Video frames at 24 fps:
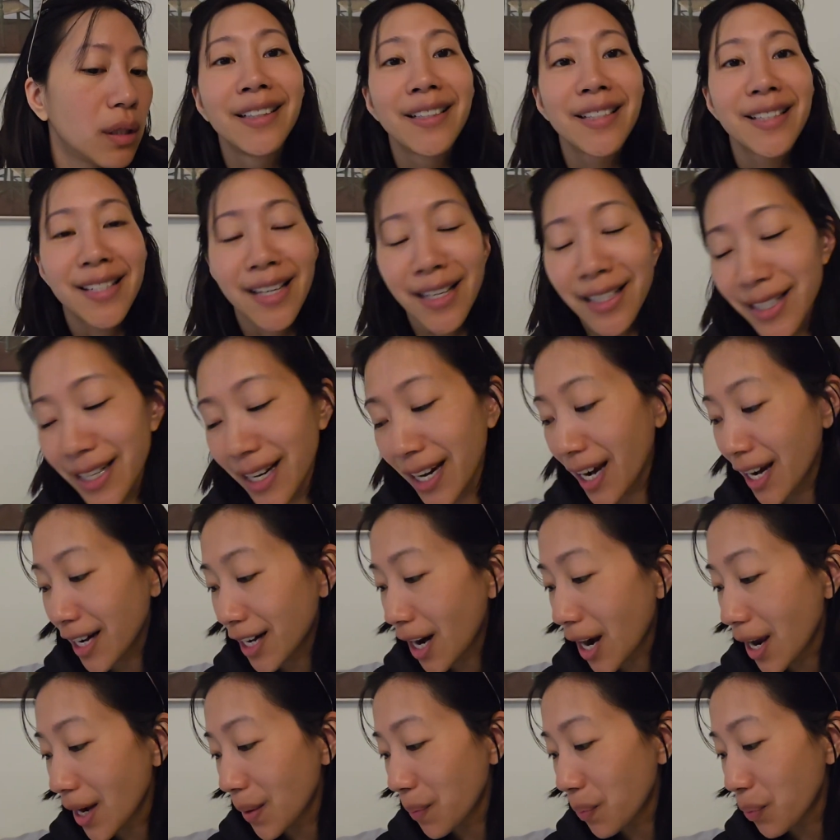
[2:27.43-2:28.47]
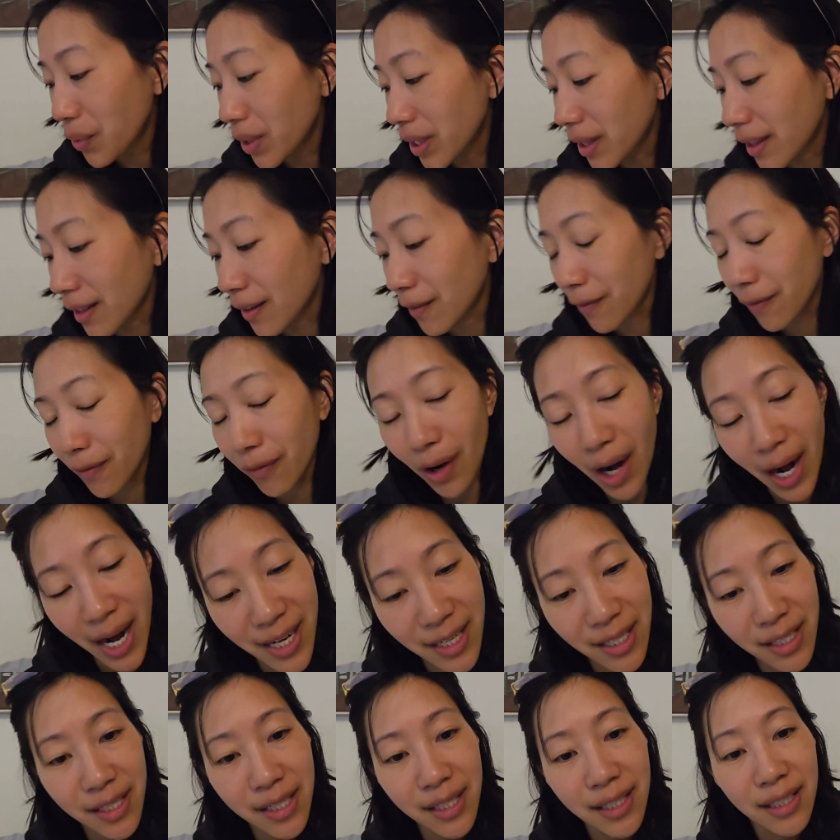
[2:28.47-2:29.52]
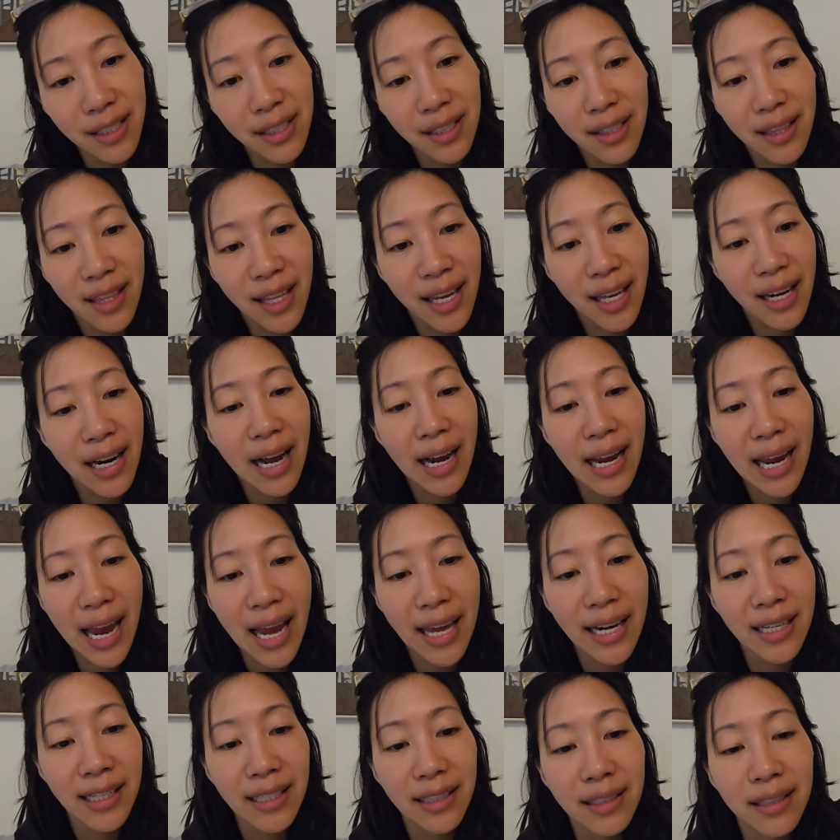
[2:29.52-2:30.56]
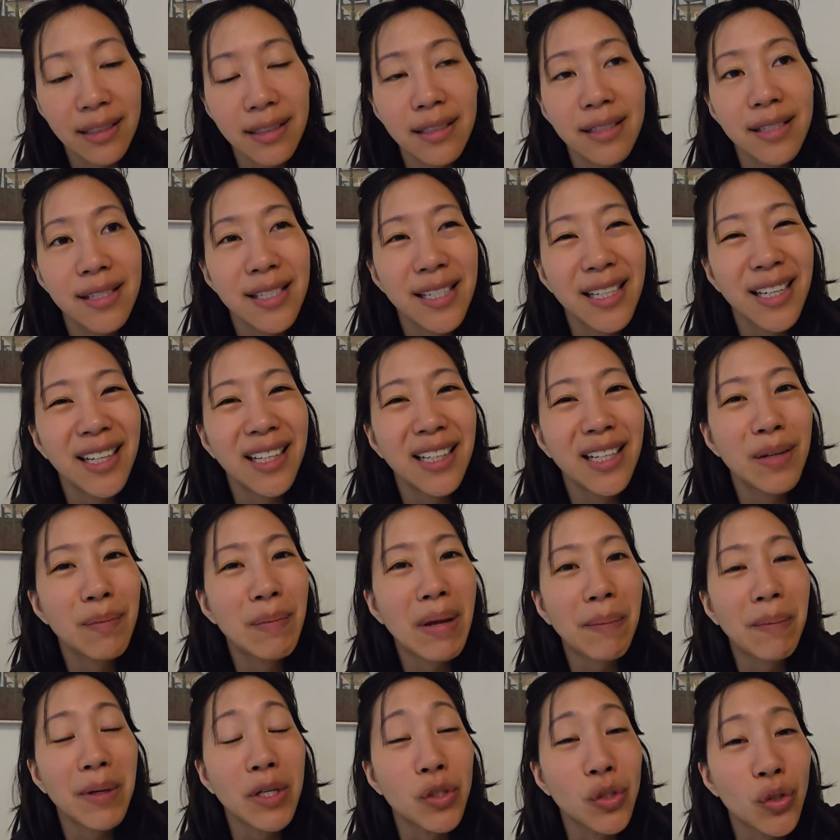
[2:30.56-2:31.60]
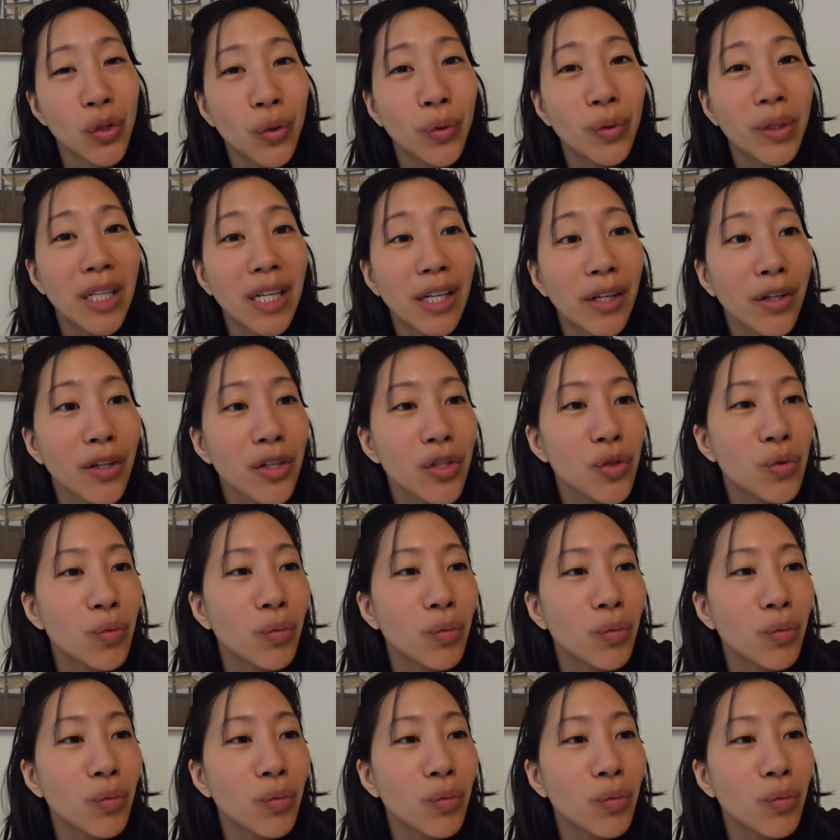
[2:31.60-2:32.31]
Sunday, I caught up with a friend that I hadn't seen in maybe 2 years.